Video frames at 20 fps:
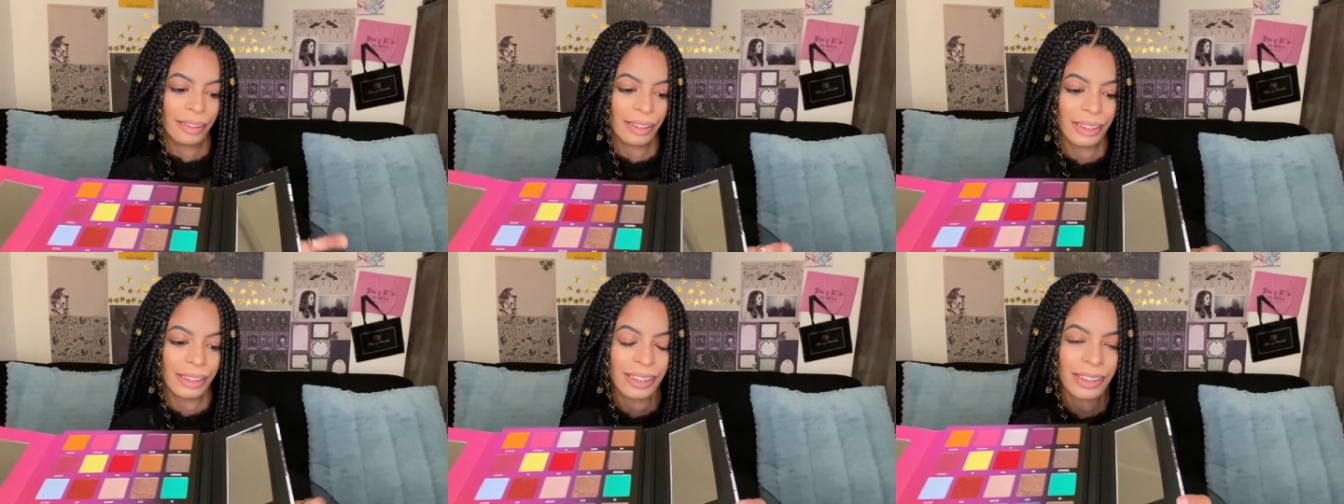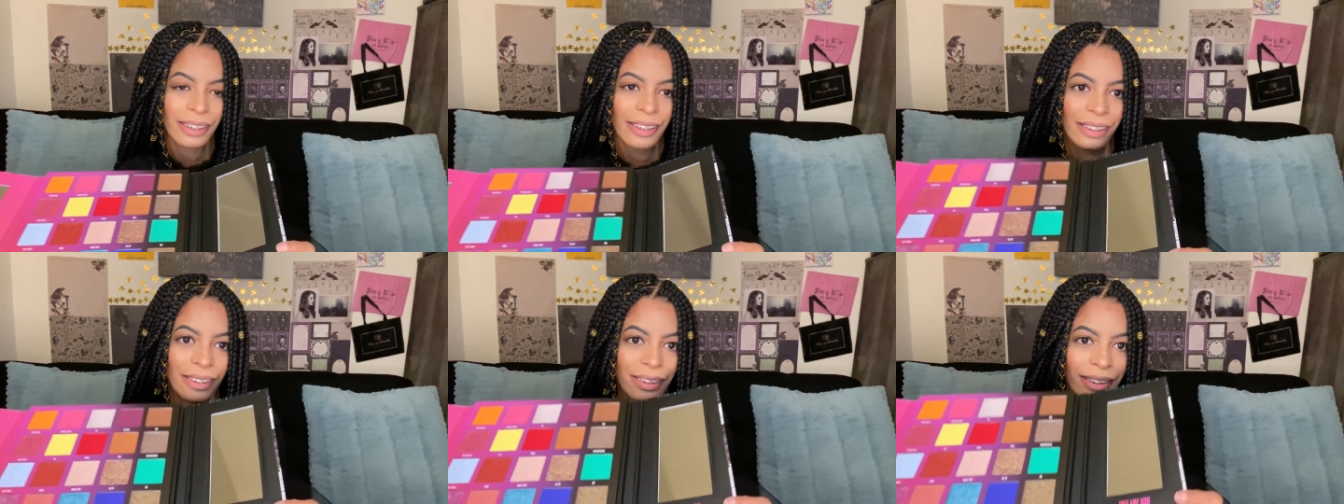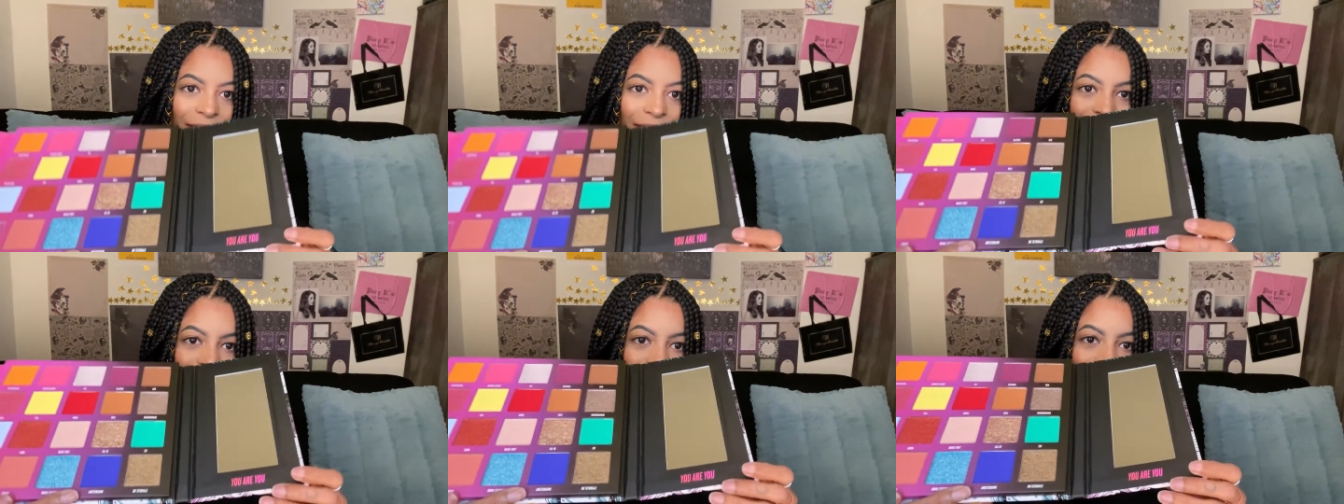it
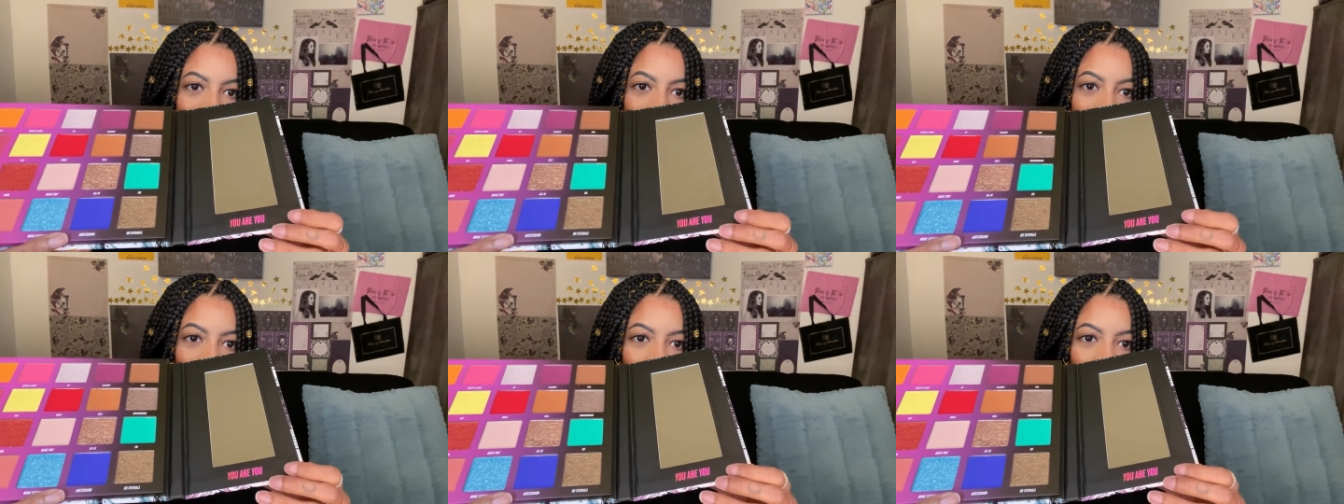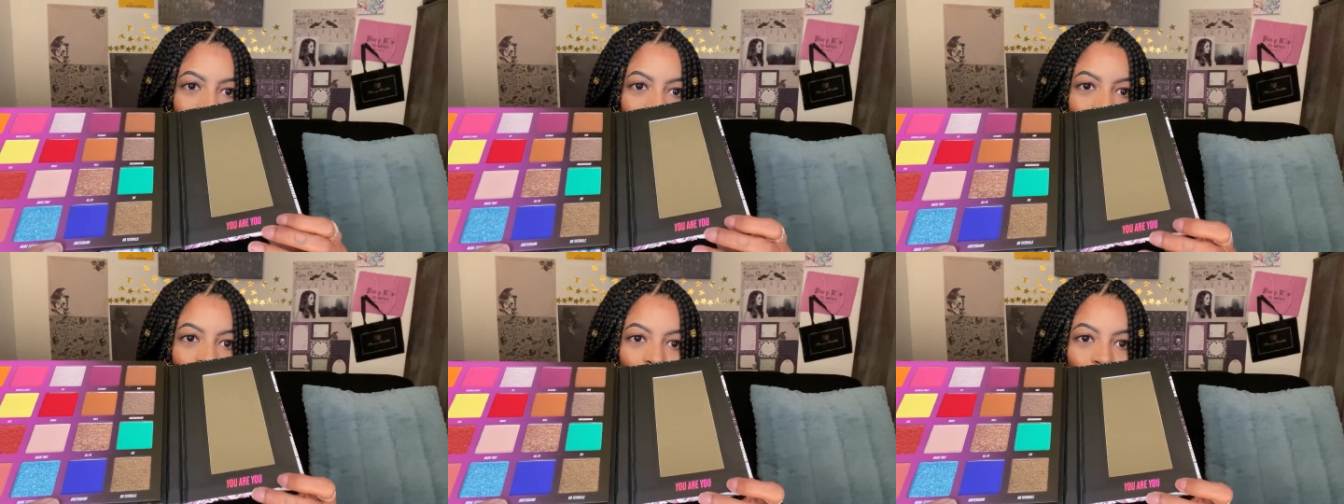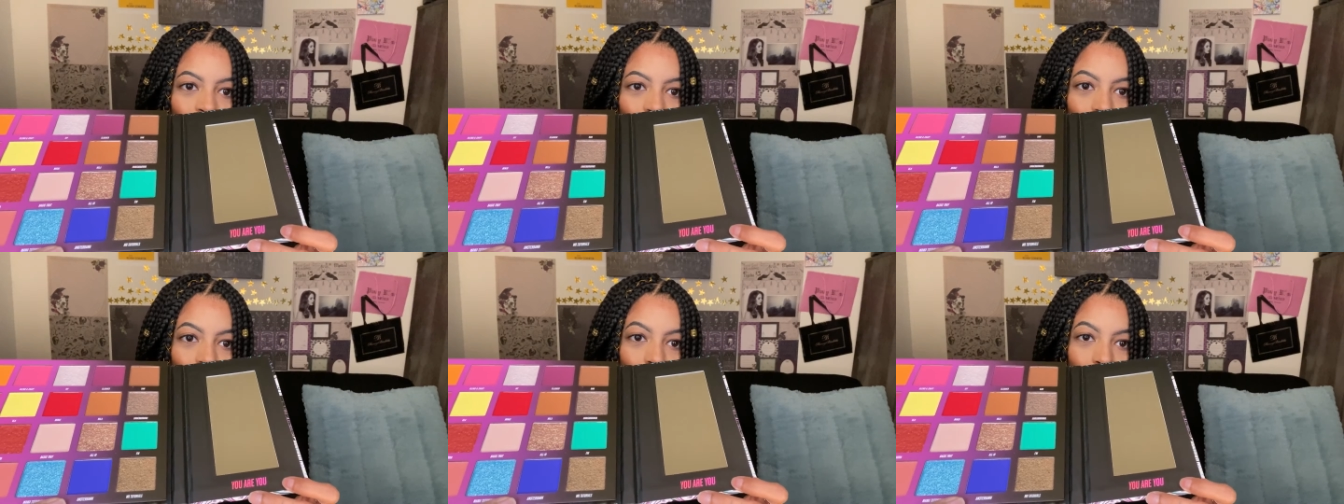says
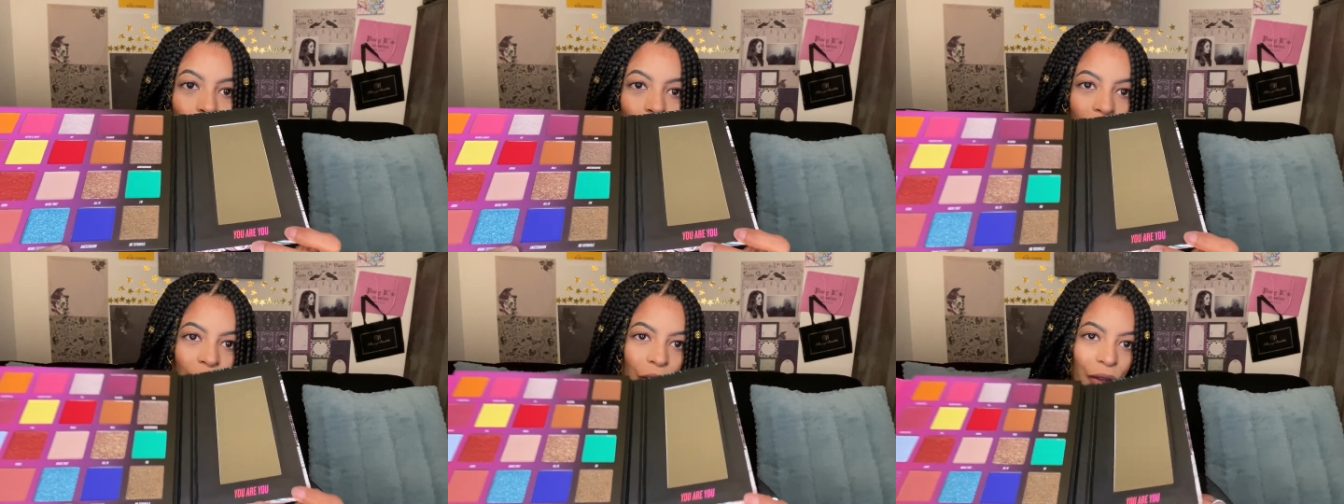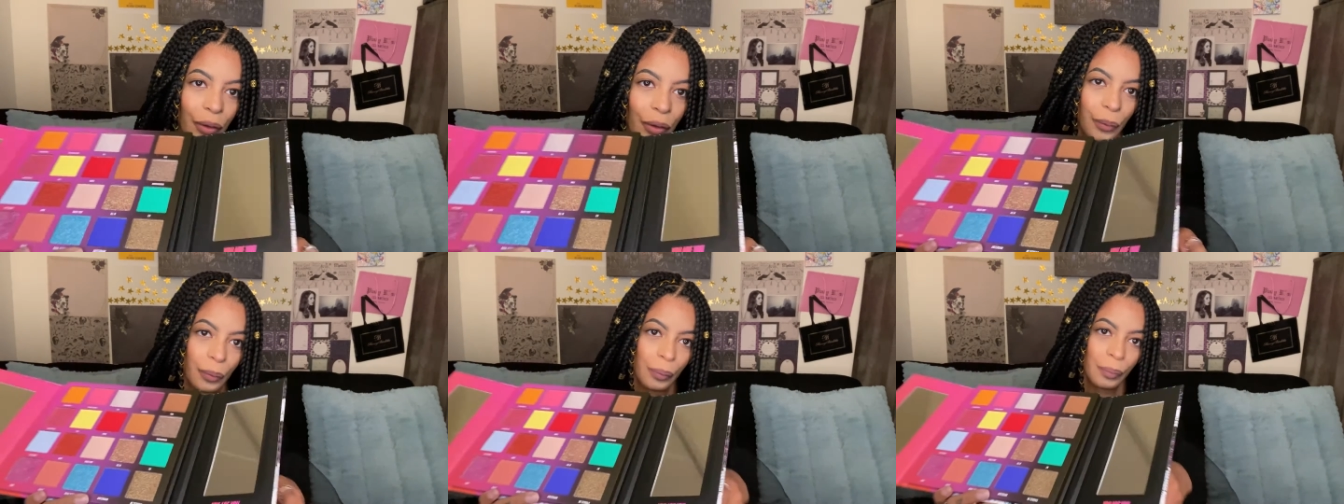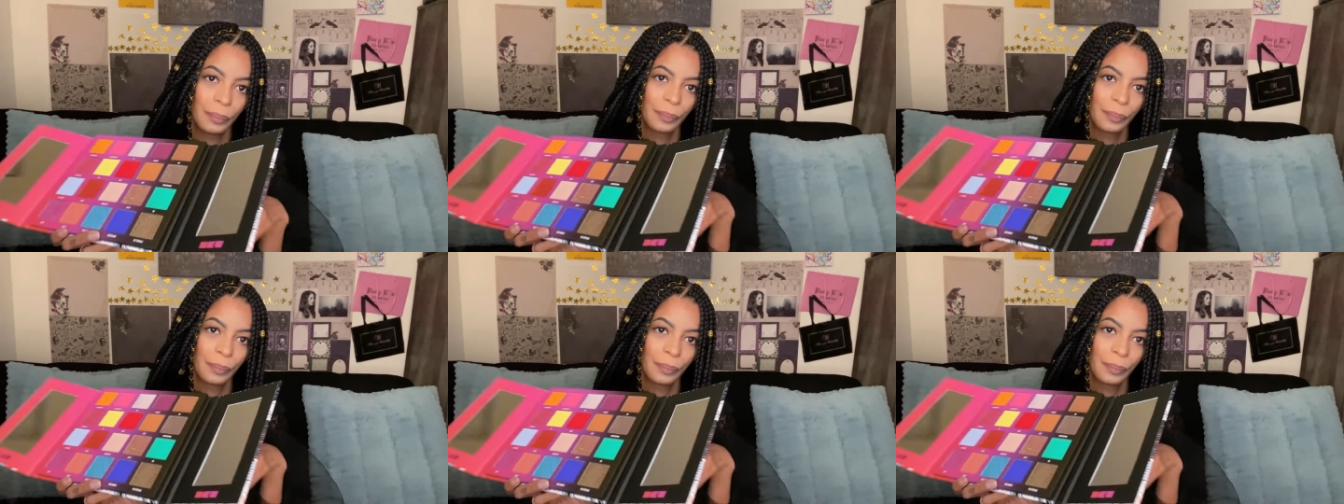you are you.